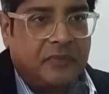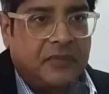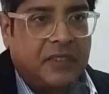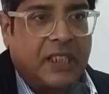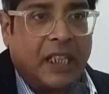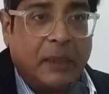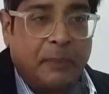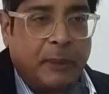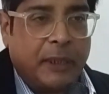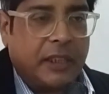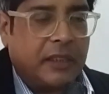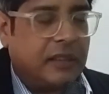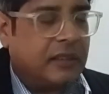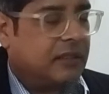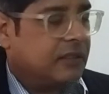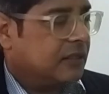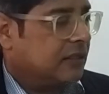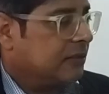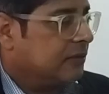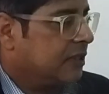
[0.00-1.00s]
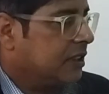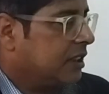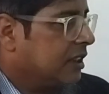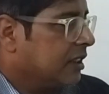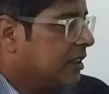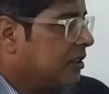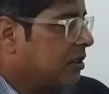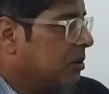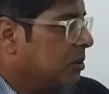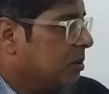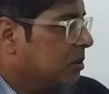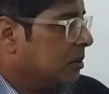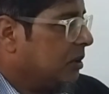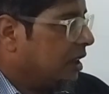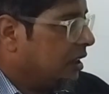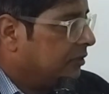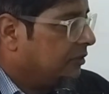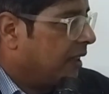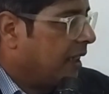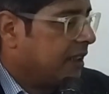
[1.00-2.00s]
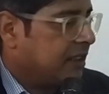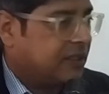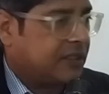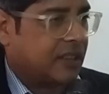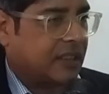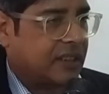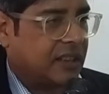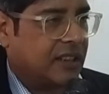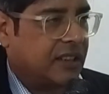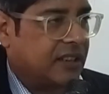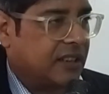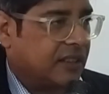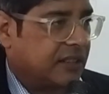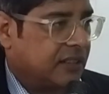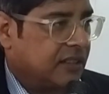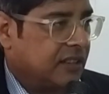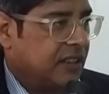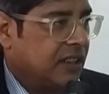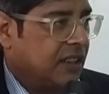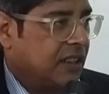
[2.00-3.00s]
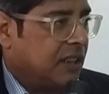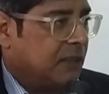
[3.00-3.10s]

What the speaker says: keep it, which is to invite Satyendra